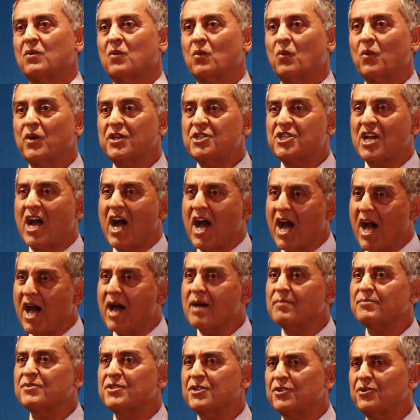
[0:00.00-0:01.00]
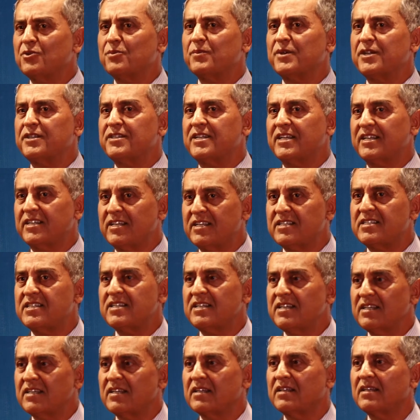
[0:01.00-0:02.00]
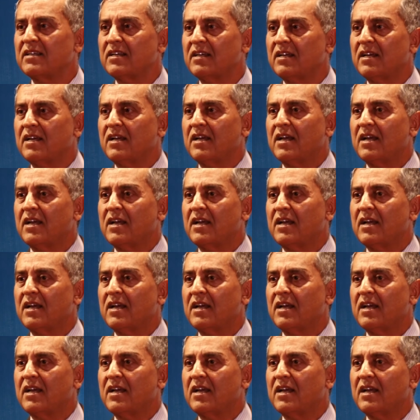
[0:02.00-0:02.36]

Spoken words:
which harms human dignity